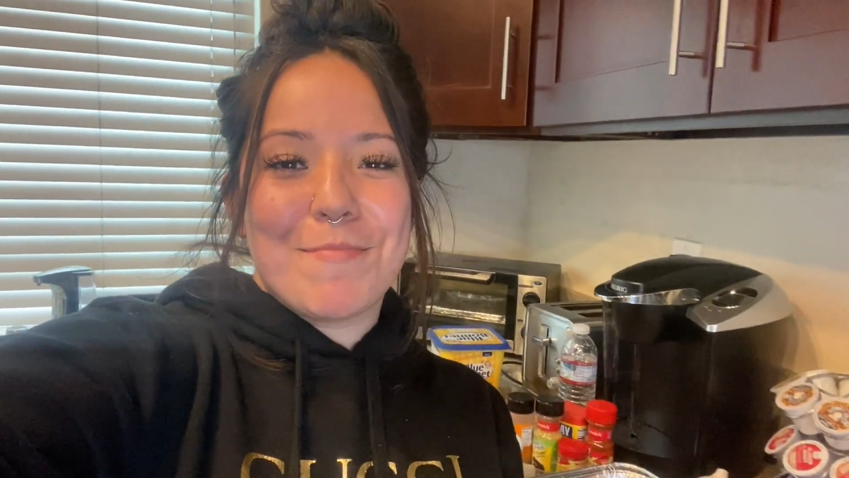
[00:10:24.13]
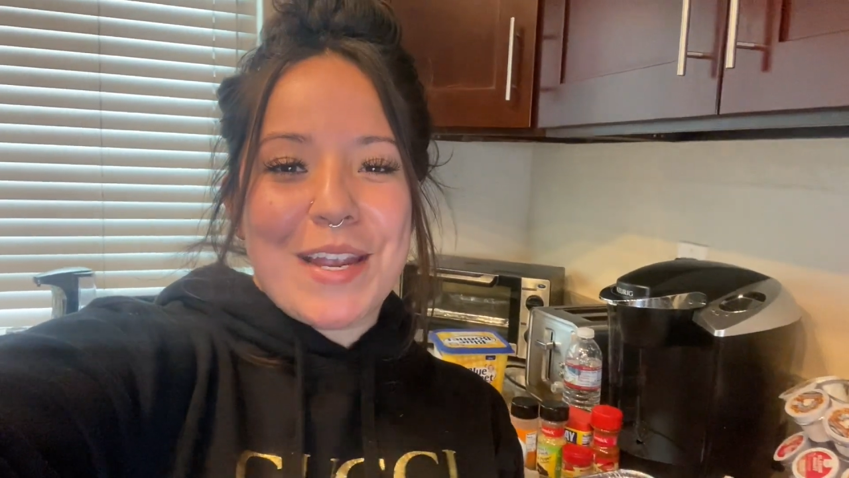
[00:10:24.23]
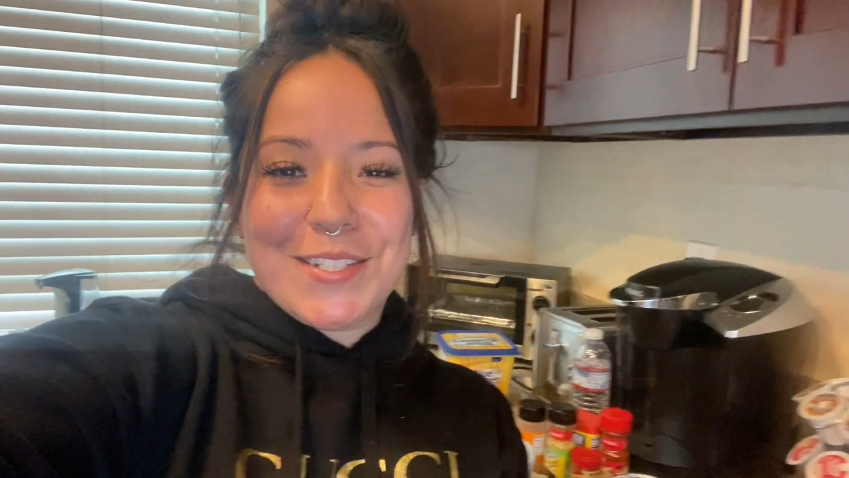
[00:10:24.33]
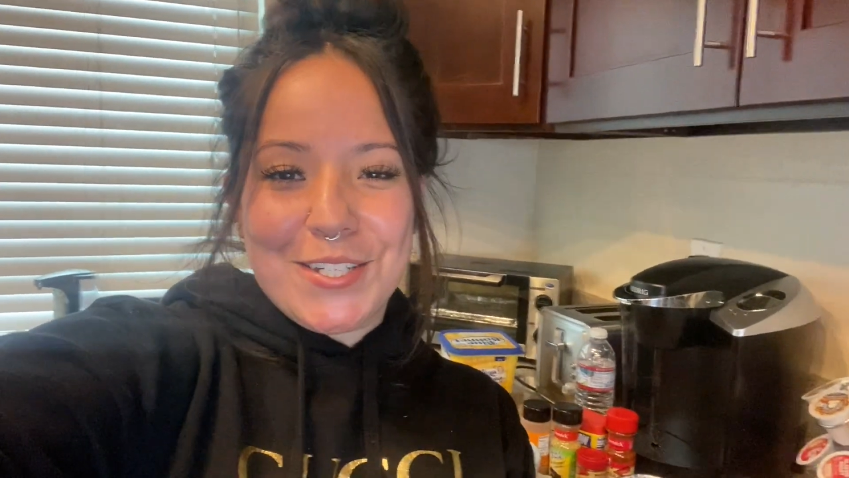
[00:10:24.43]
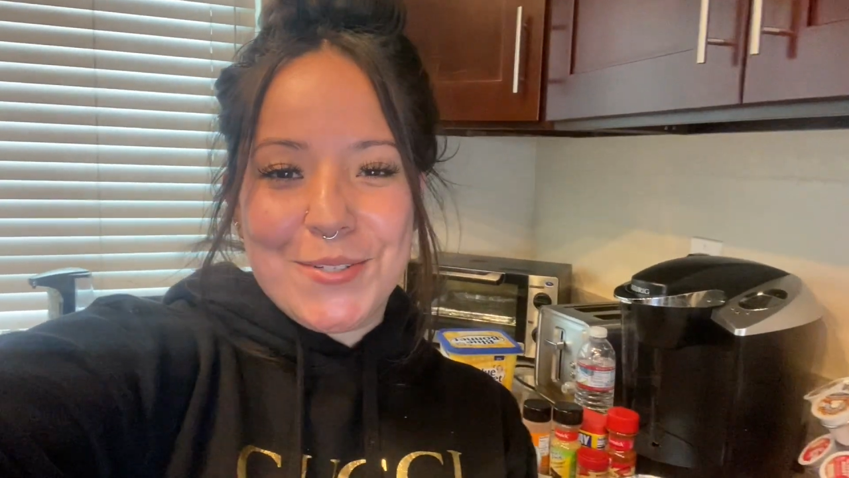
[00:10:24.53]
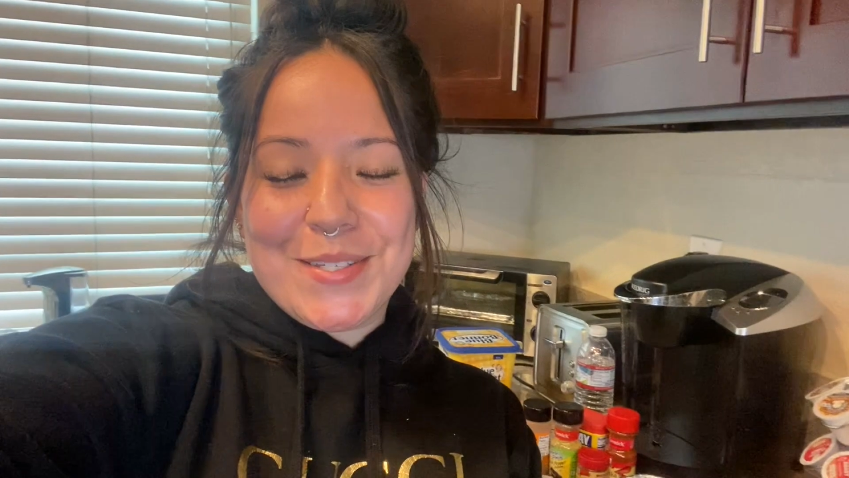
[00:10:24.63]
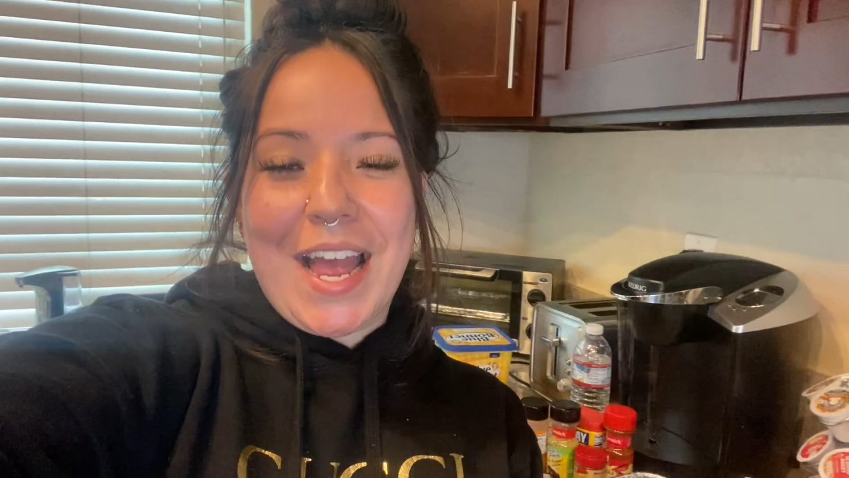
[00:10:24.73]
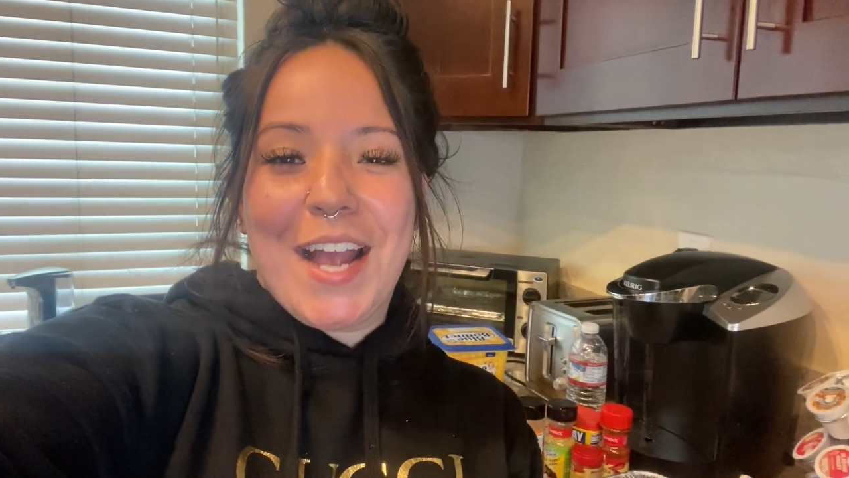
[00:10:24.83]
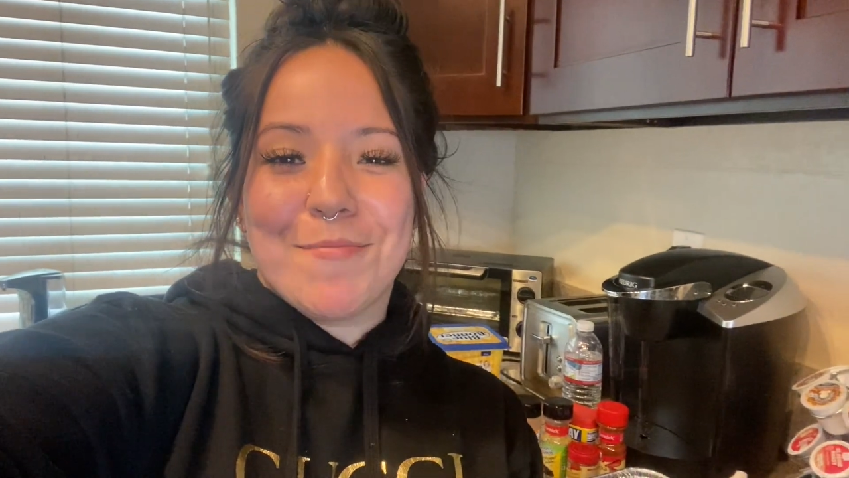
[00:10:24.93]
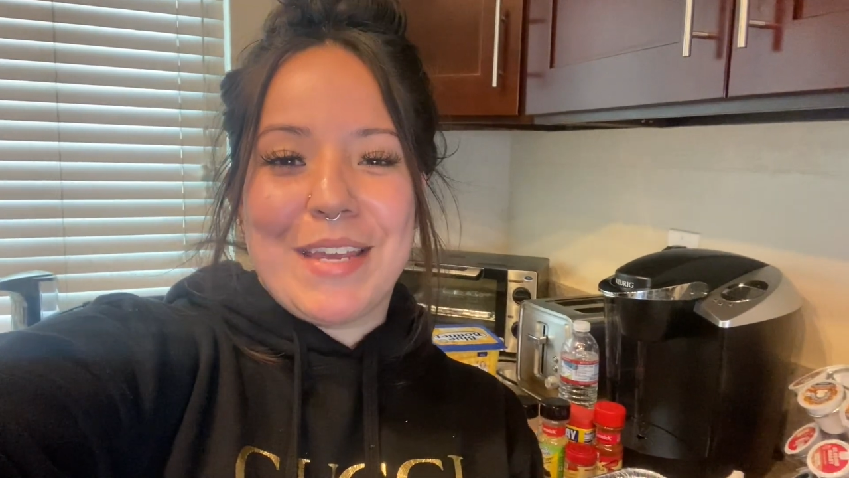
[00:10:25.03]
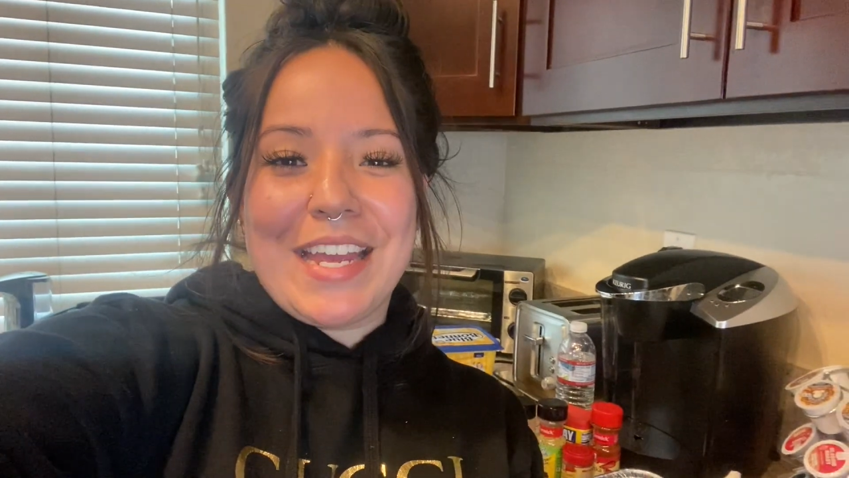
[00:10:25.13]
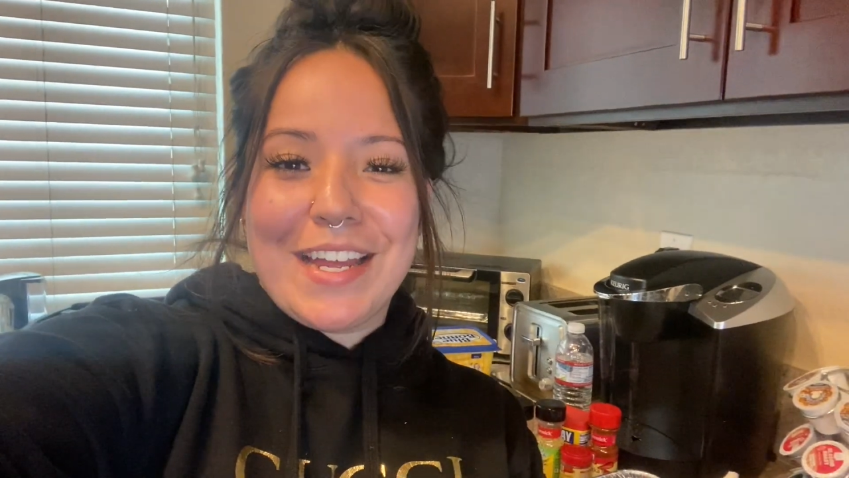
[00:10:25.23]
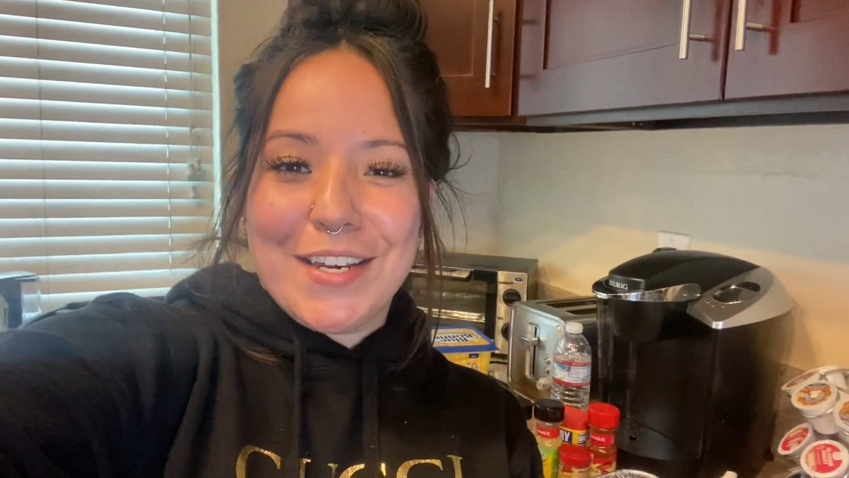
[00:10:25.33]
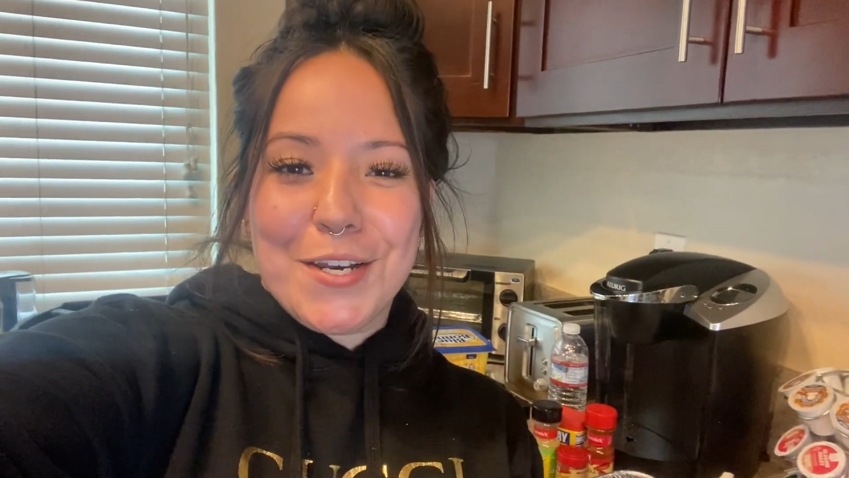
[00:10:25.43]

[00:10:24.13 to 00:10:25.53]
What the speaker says: make sure you tag me in